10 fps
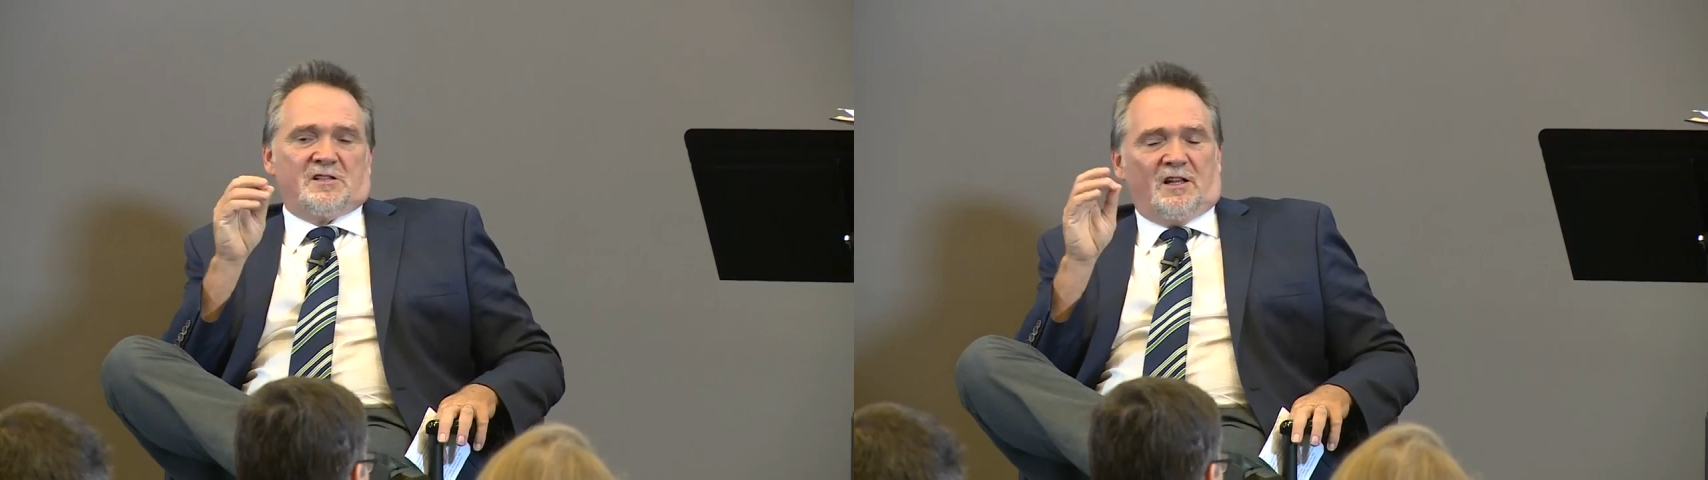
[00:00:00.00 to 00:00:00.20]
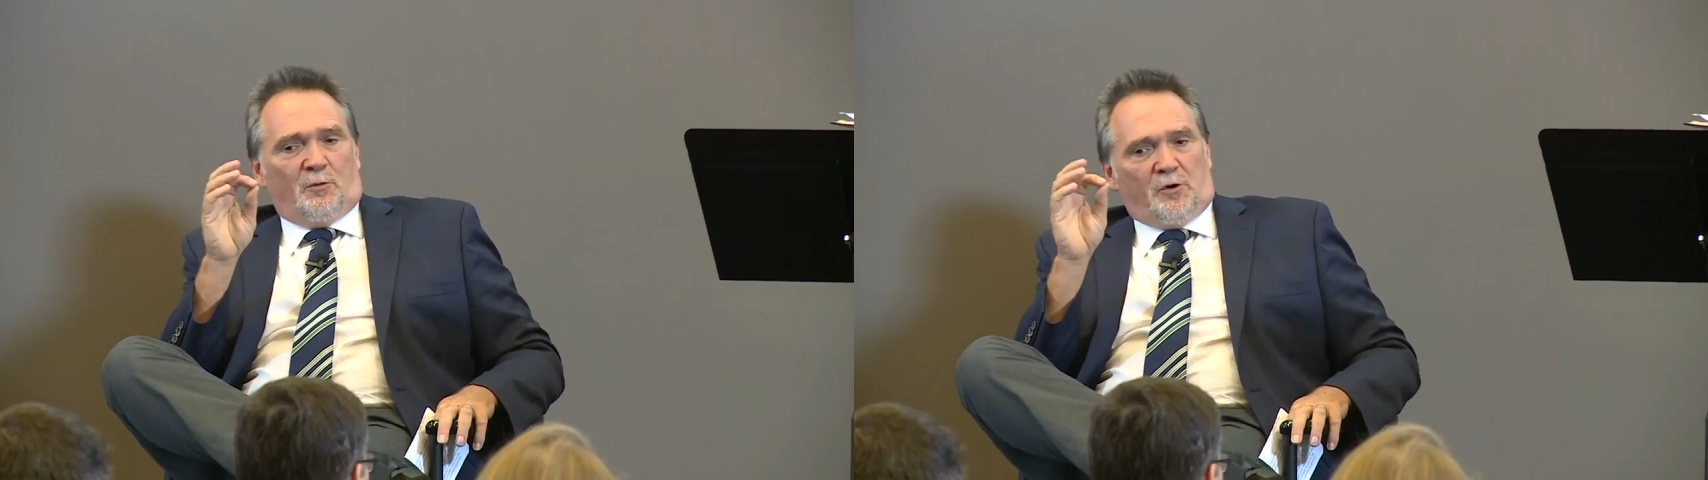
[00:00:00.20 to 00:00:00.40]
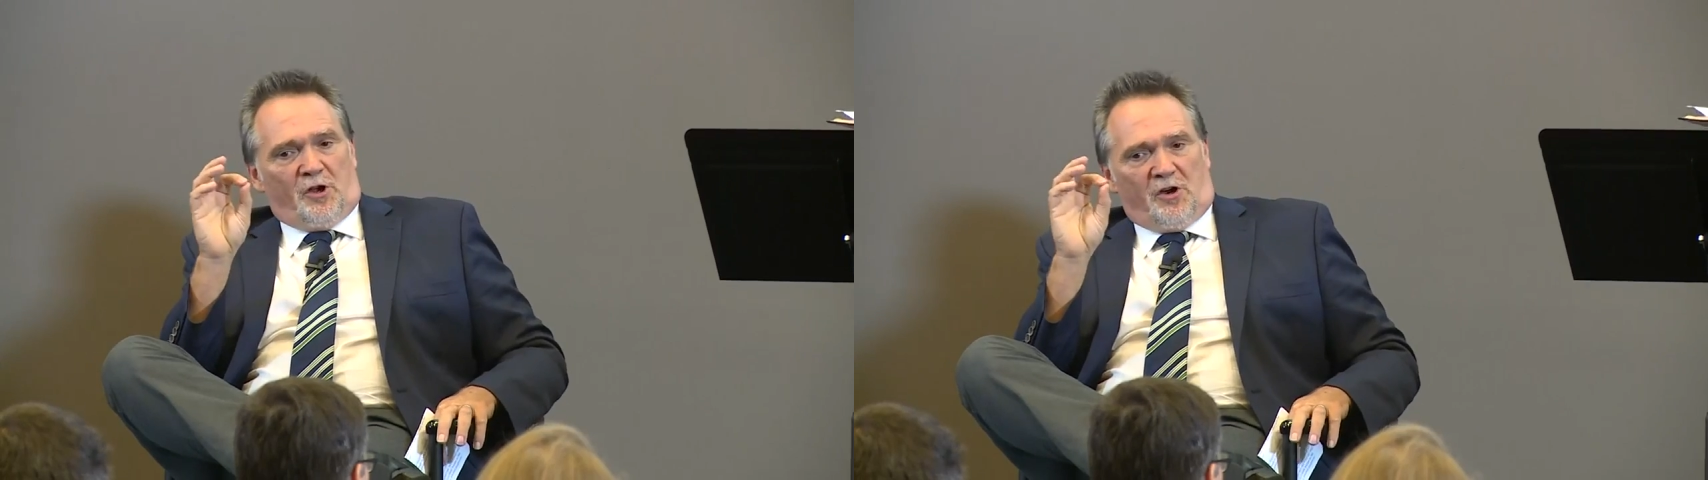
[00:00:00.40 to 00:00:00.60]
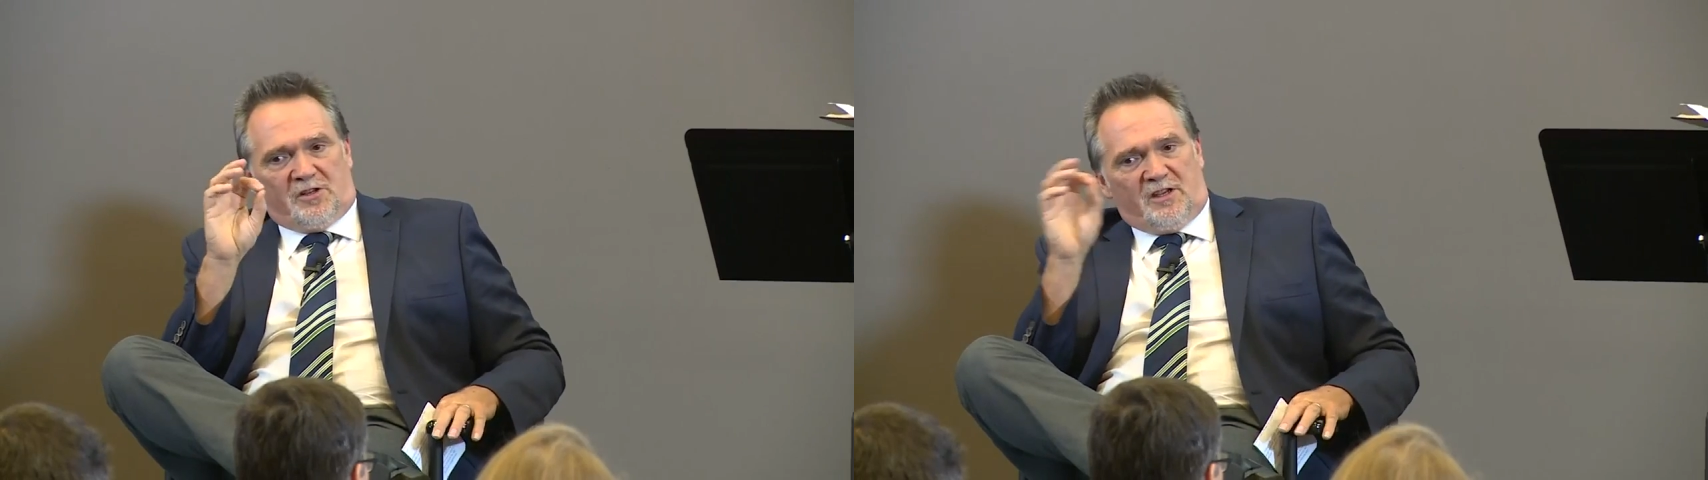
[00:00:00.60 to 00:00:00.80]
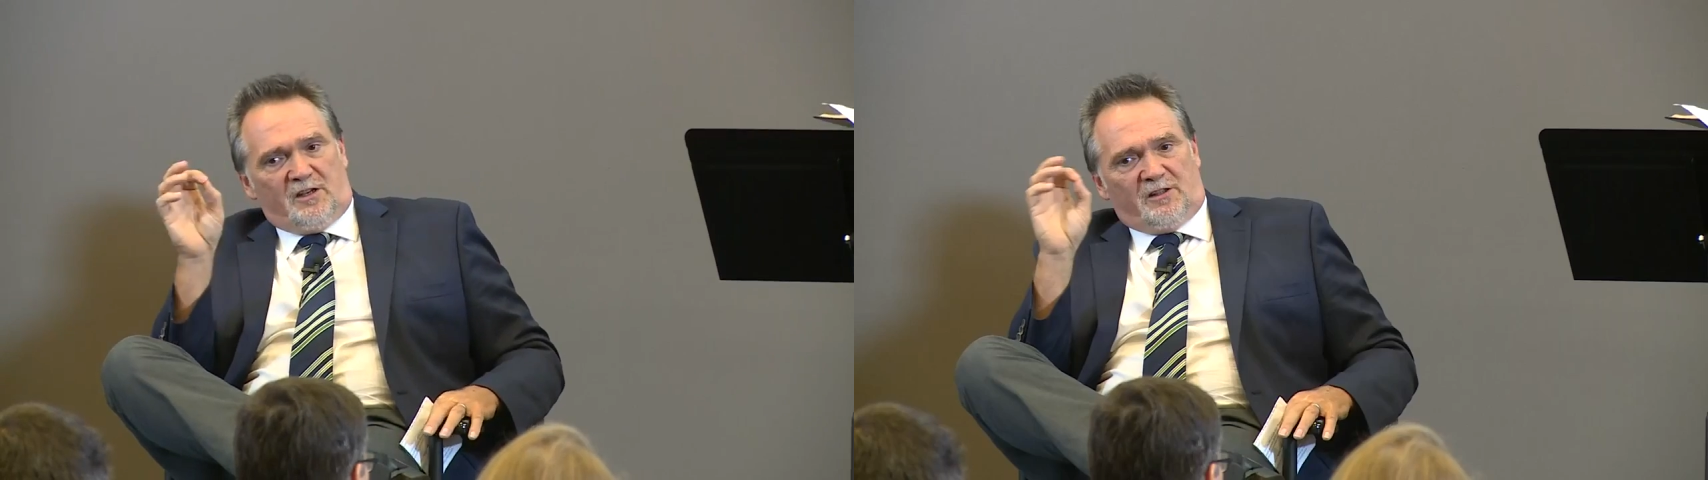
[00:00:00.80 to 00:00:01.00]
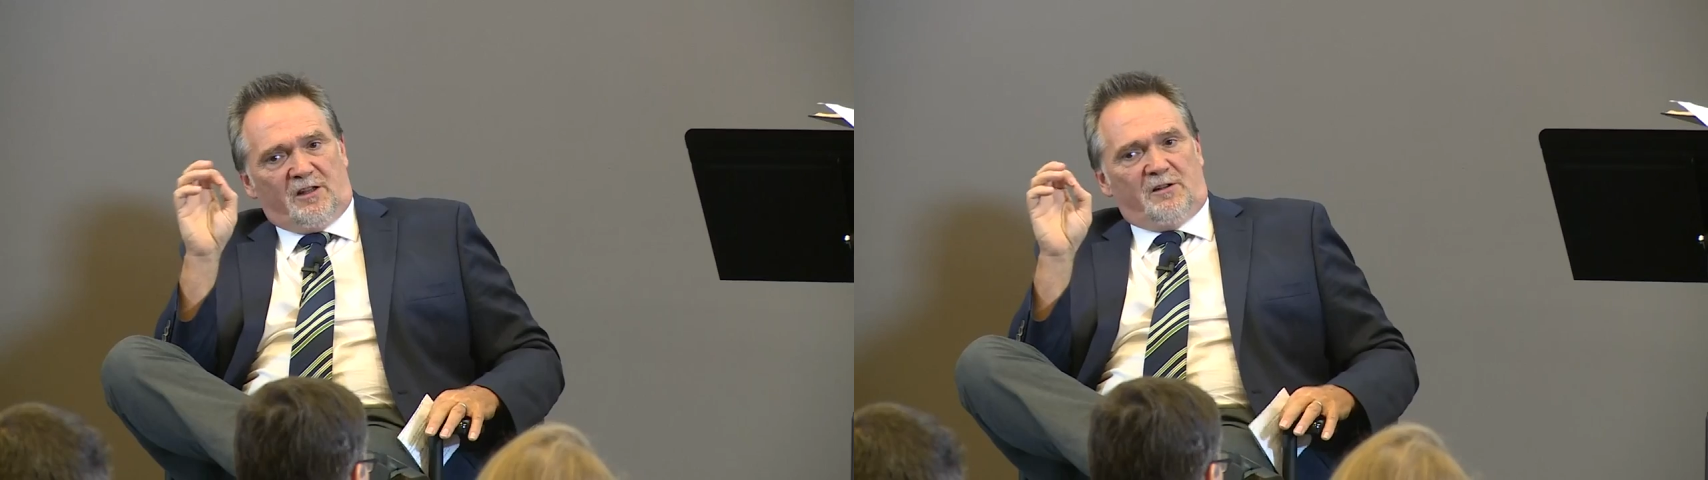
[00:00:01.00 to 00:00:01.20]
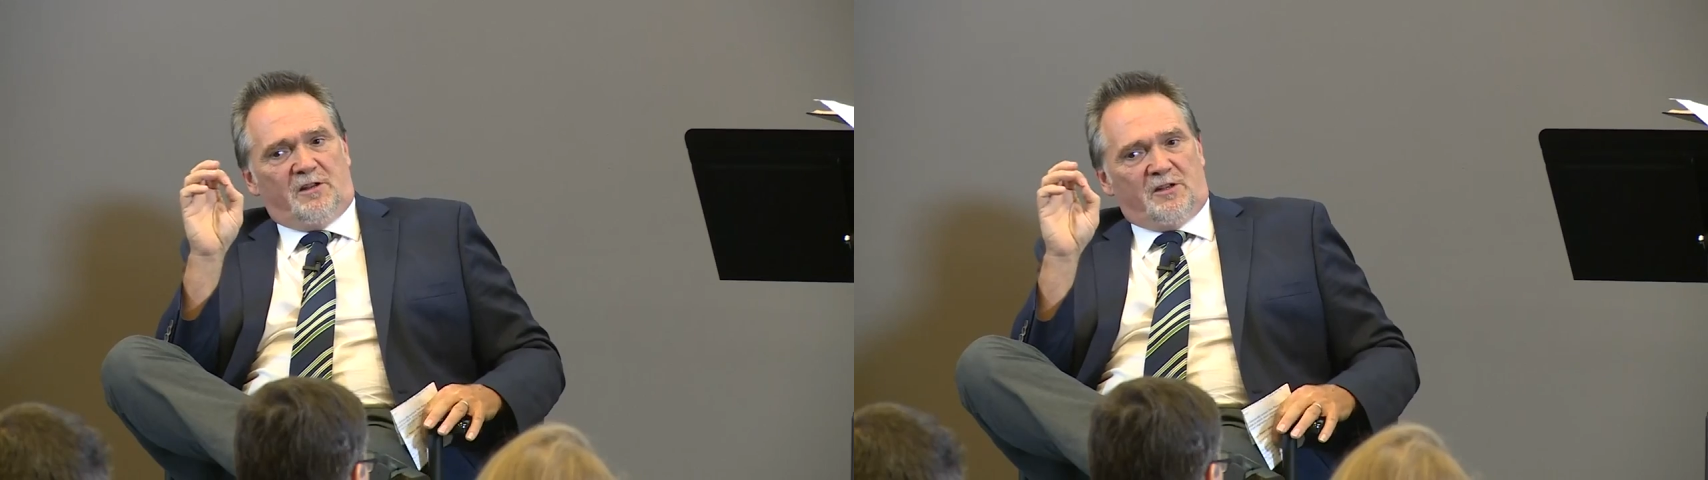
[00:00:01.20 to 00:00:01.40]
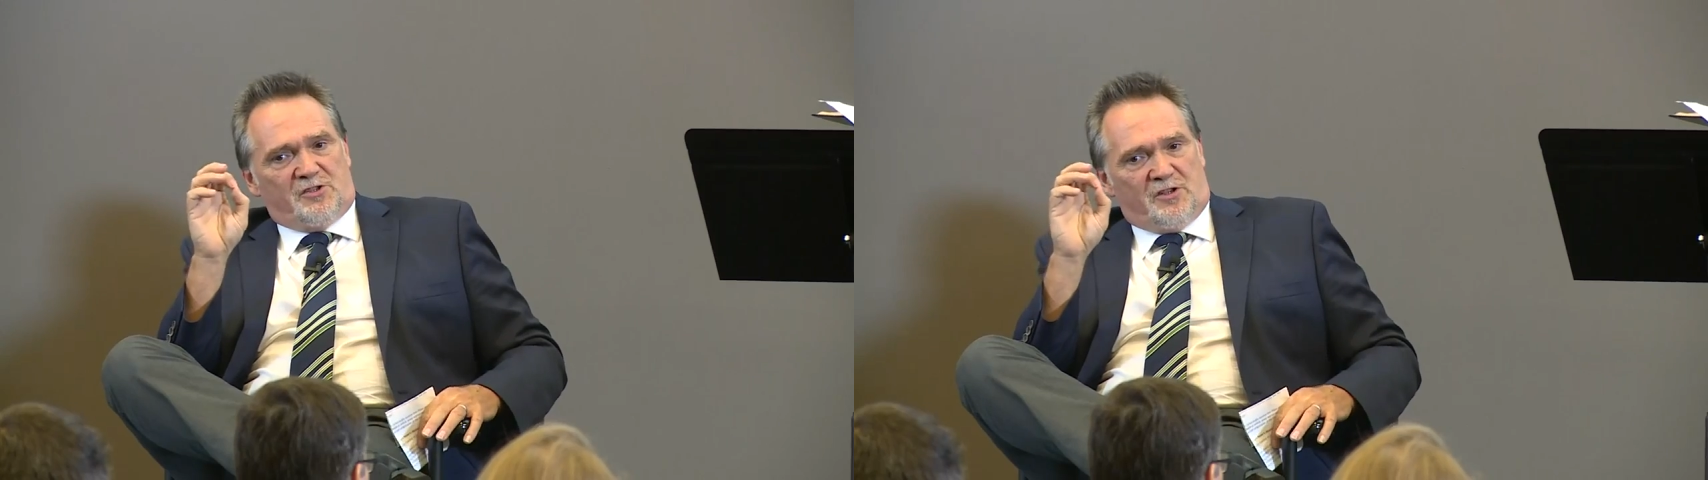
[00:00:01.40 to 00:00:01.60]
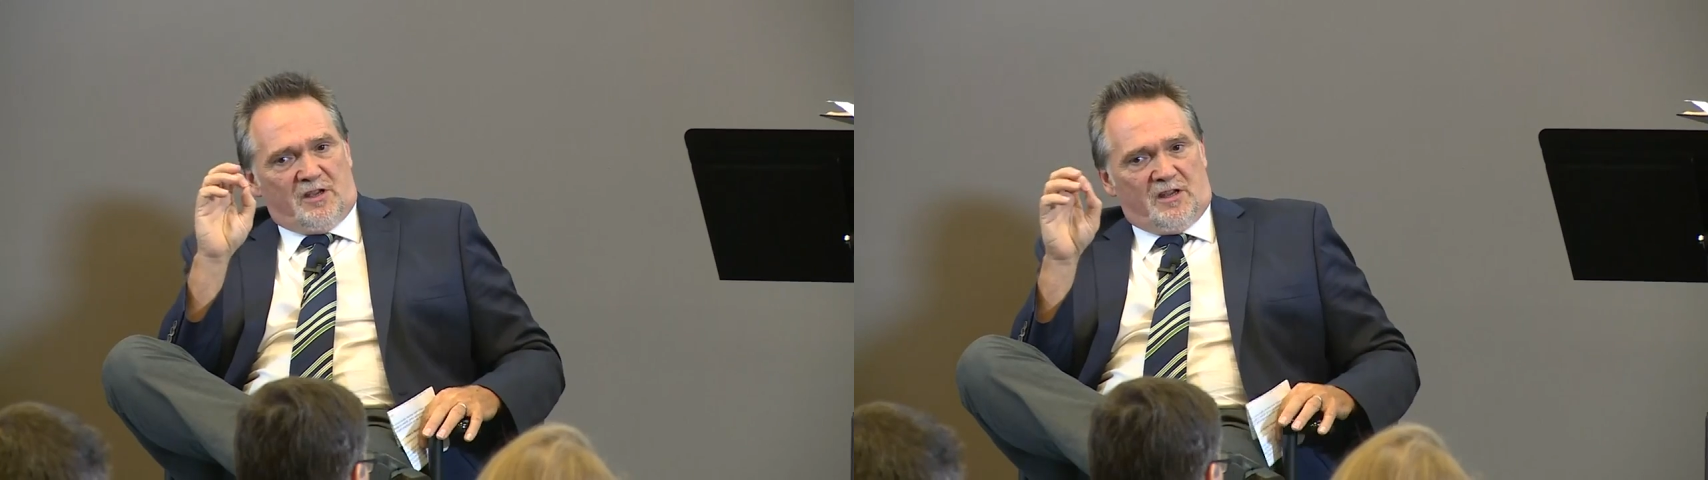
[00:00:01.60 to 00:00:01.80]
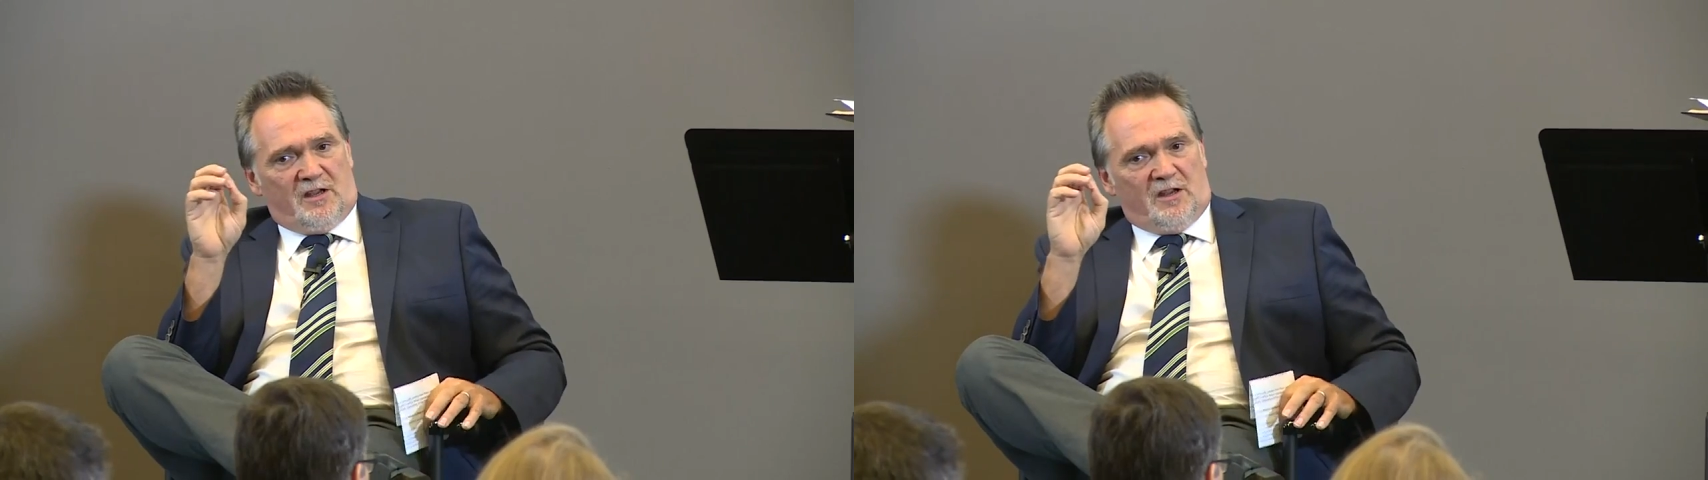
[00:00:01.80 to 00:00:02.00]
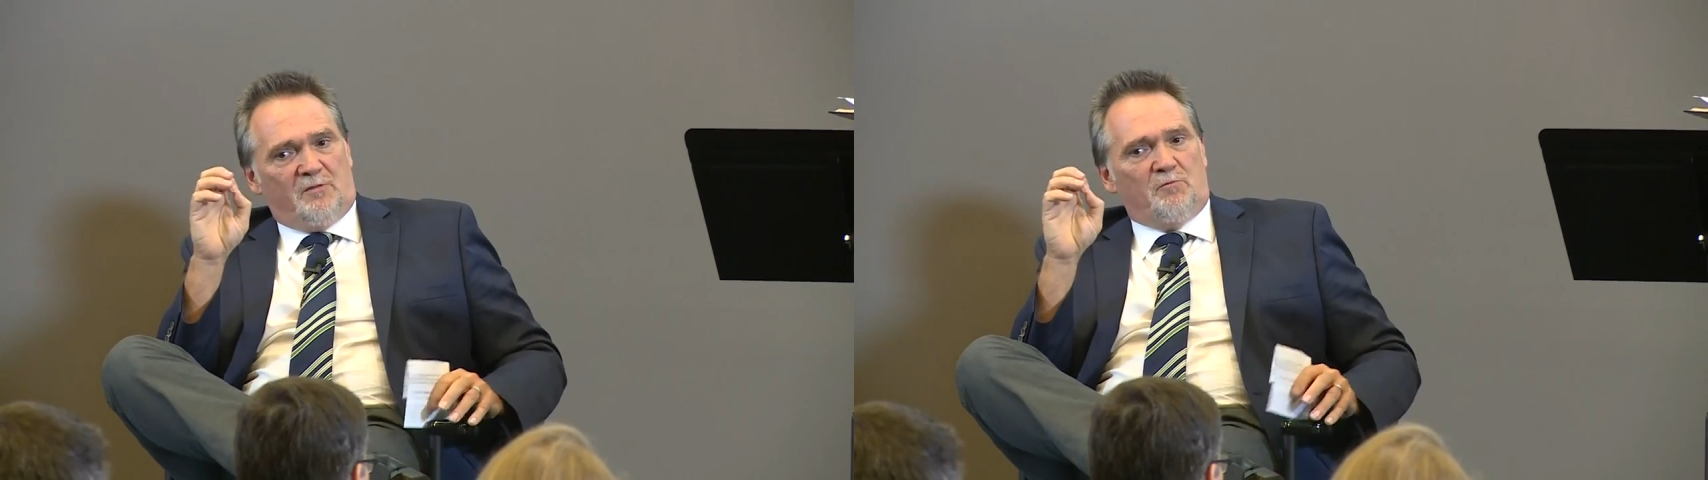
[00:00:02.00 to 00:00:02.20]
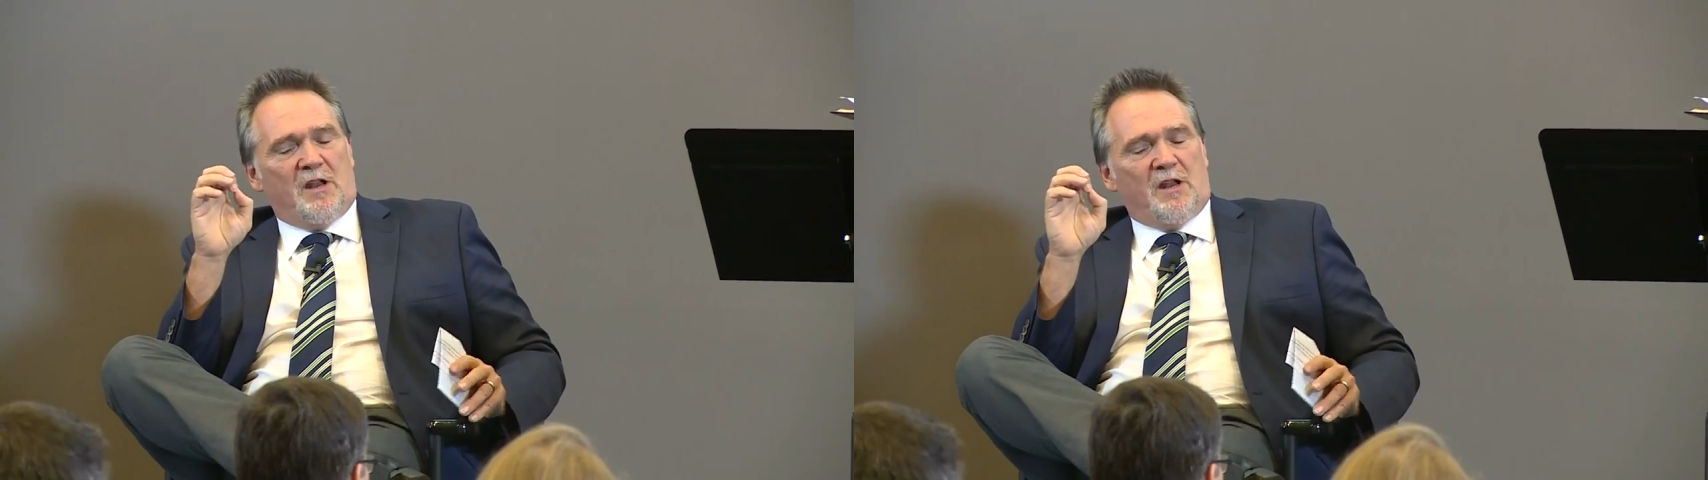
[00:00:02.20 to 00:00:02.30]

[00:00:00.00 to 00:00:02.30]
a little word "hoti" in it that is in